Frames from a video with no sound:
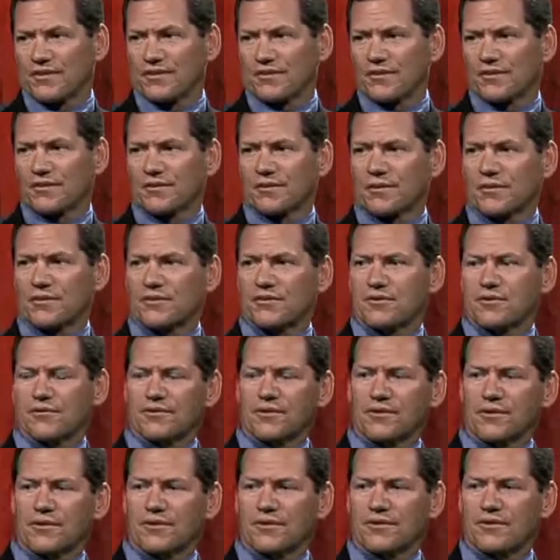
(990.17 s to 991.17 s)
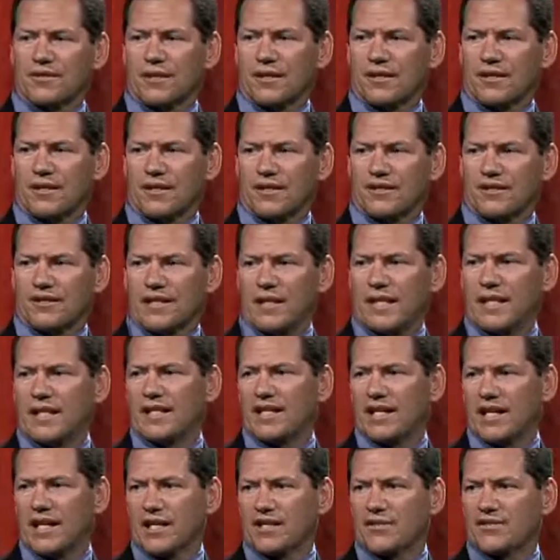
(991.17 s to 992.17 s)
which was a
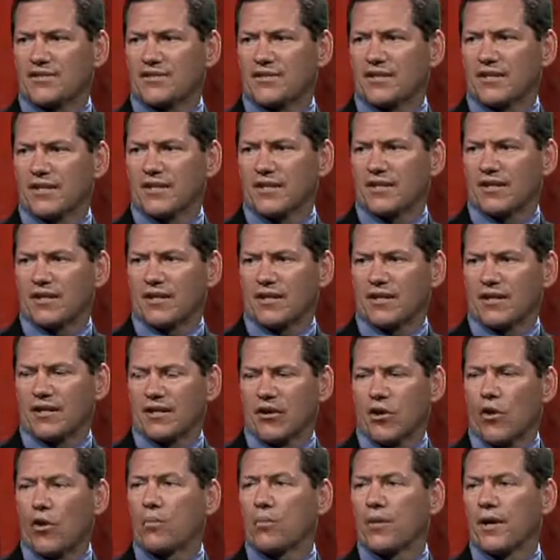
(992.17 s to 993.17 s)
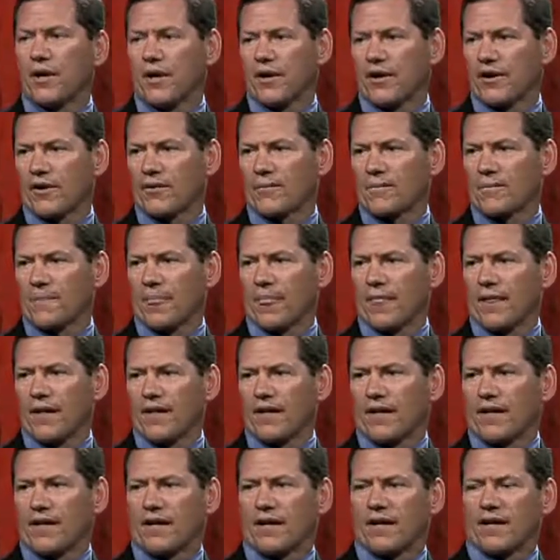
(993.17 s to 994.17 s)
teenaged au pair,
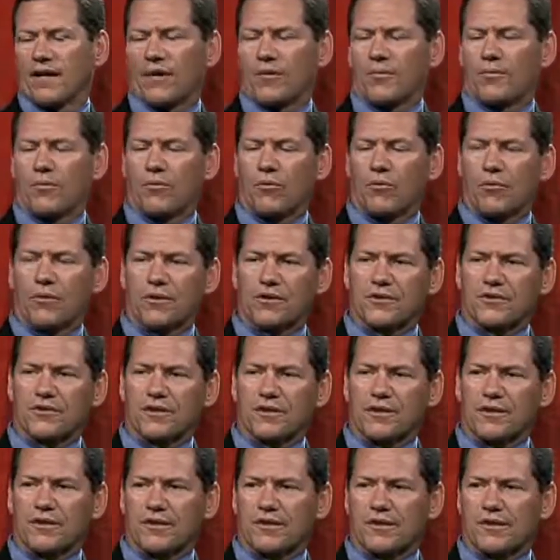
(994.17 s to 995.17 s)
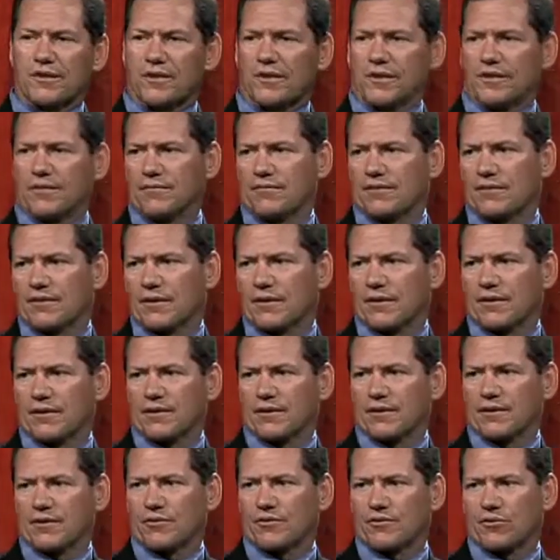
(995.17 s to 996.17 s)
was in the
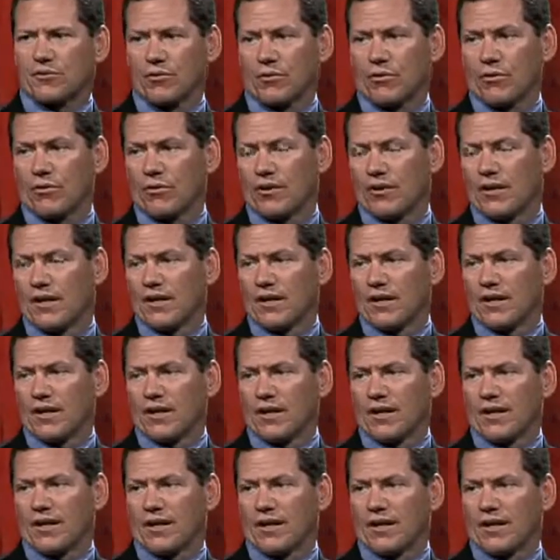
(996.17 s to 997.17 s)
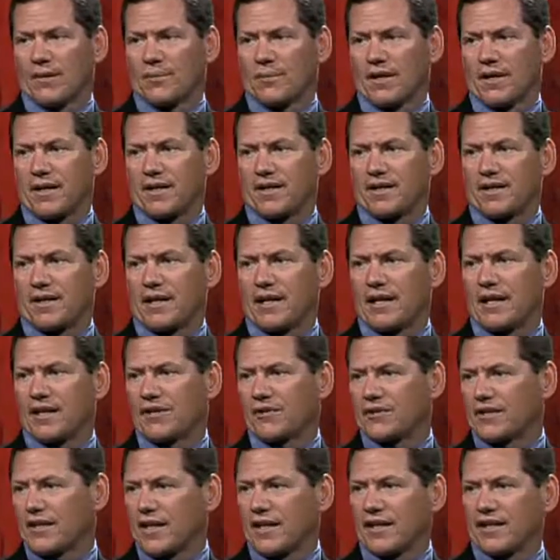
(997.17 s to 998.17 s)
control and
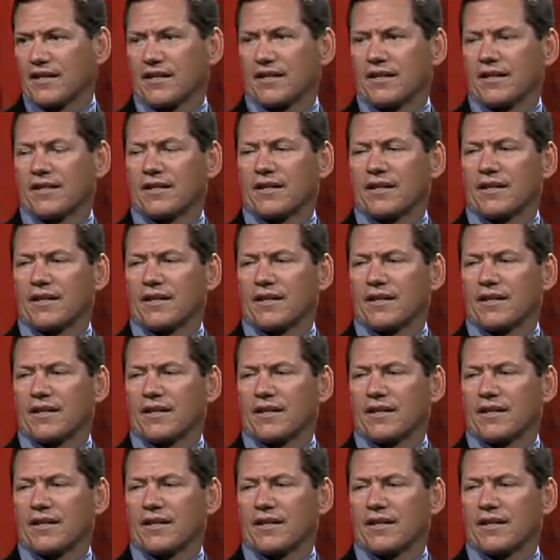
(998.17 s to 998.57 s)
caretaking